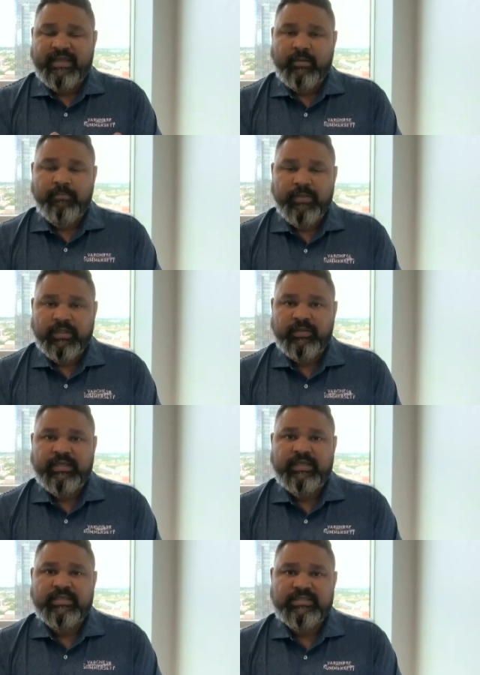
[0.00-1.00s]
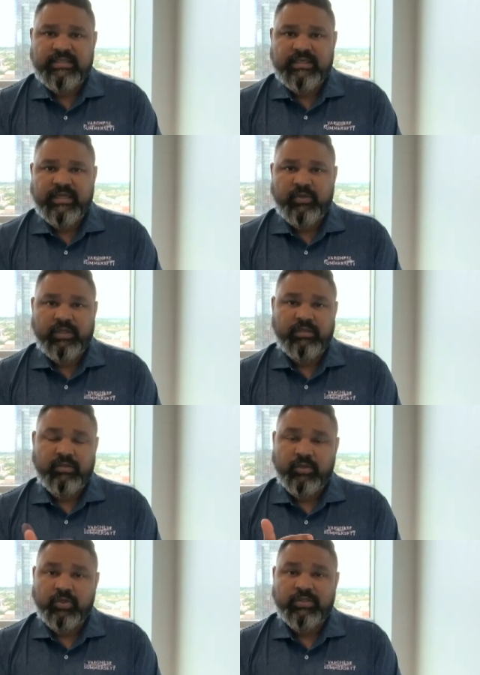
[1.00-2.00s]
That ability to send out
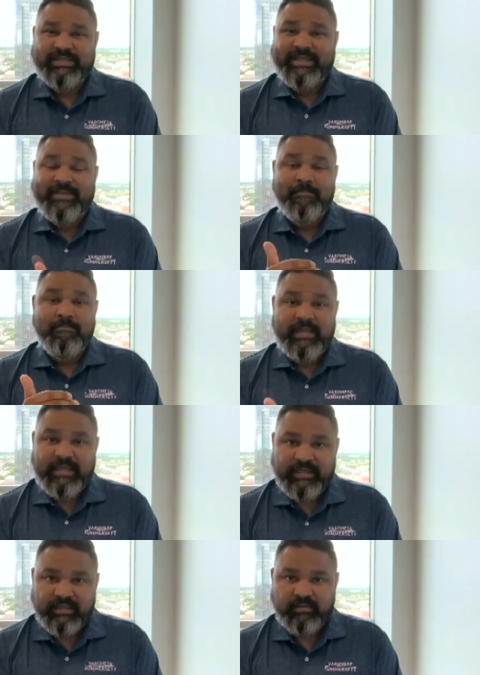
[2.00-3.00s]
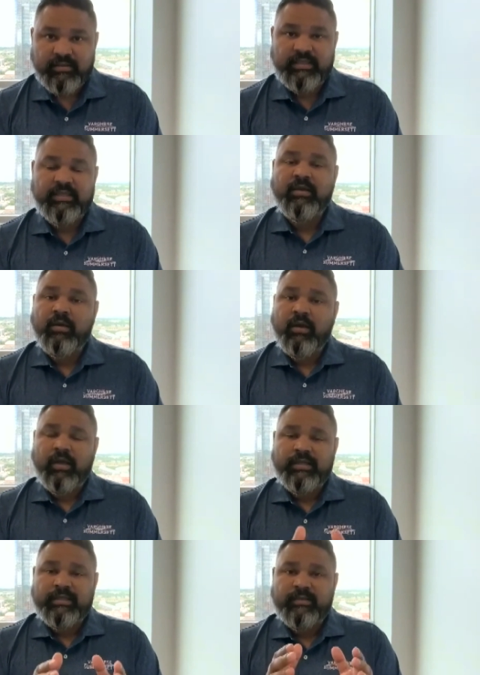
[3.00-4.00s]
alert immediately
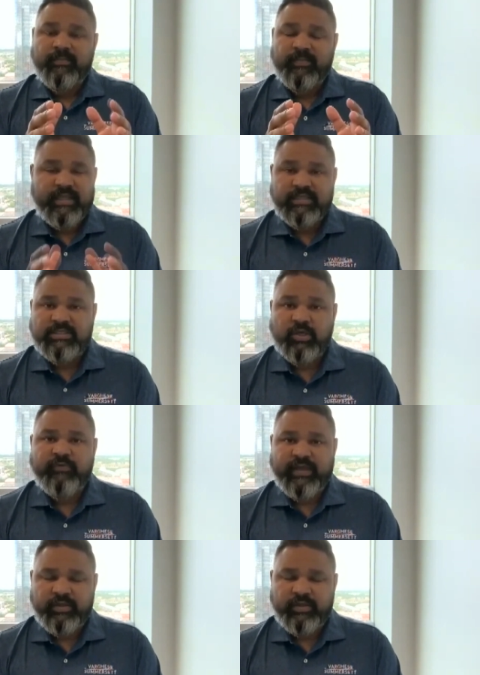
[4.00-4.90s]
is so